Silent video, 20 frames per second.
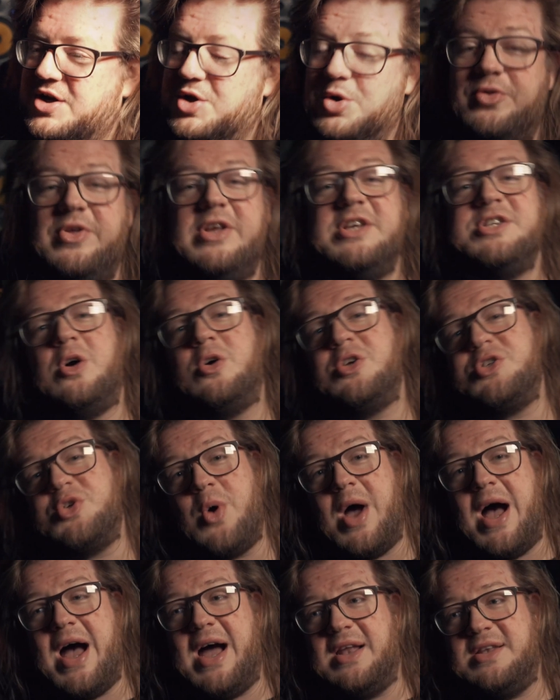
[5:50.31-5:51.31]
You know, these
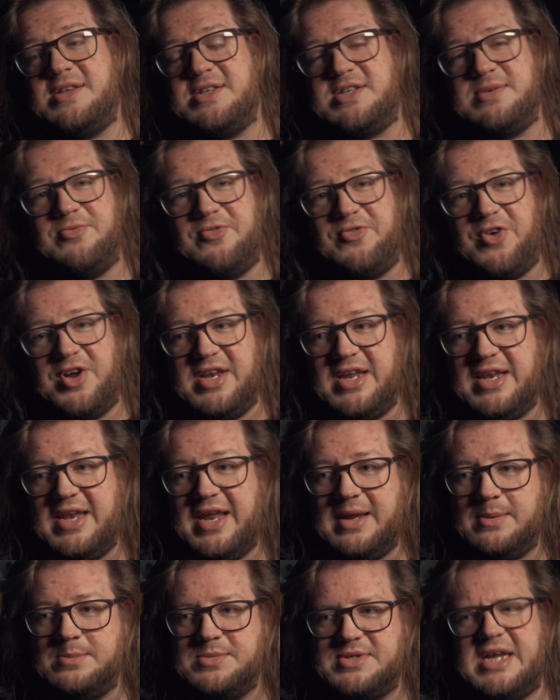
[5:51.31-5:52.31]
also had some funny
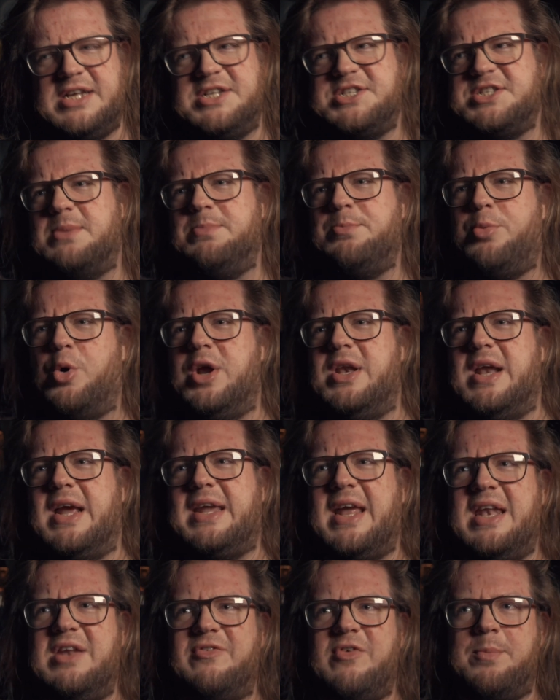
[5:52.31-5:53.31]
names. At some point I
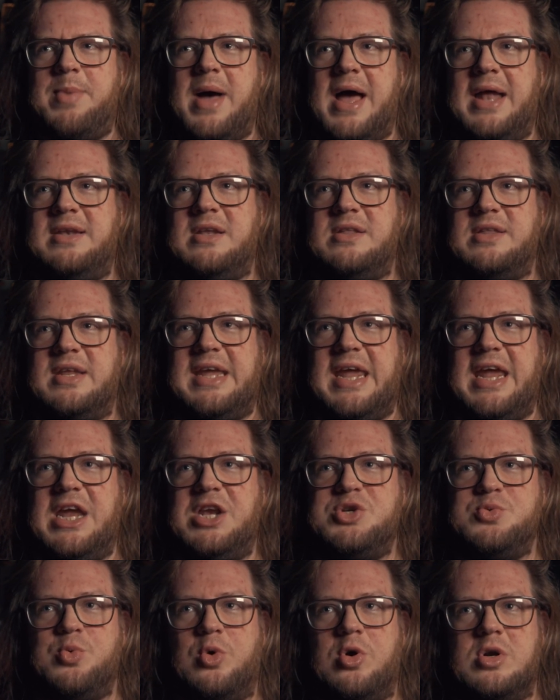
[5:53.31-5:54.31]
kind of abandoned the
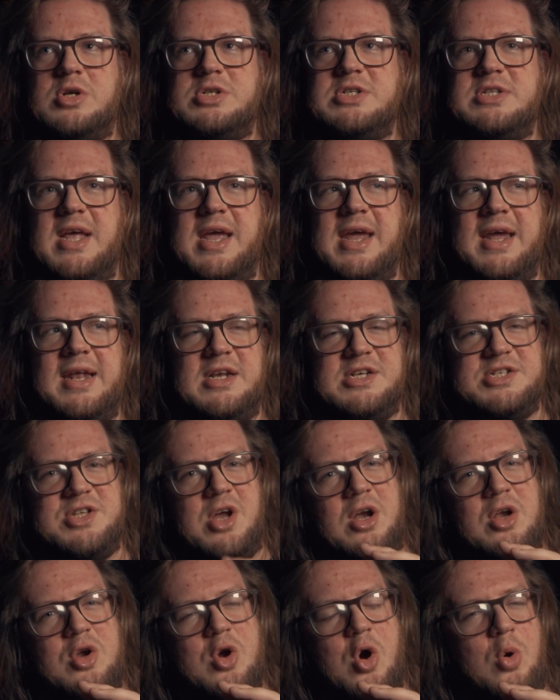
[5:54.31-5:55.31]
Cage Wars thing and I
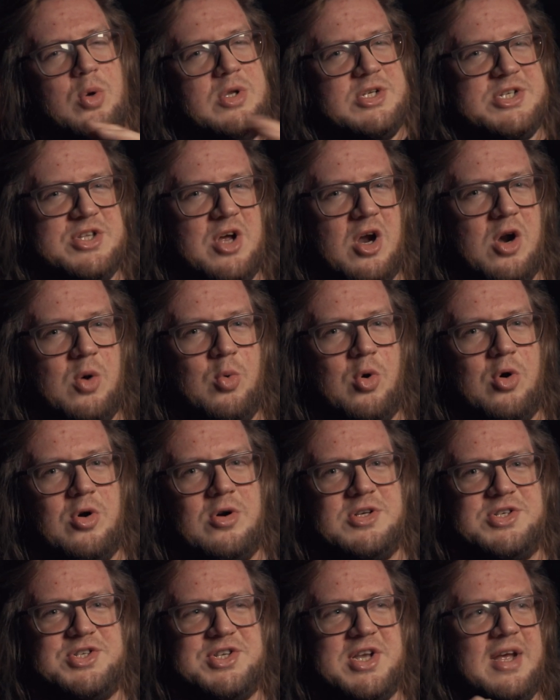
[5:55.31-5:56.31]
started calling it Star
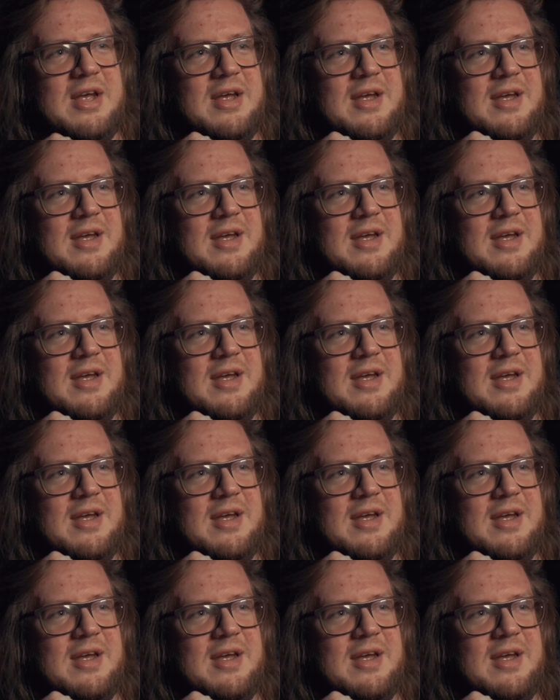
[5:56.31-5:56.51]
Wars,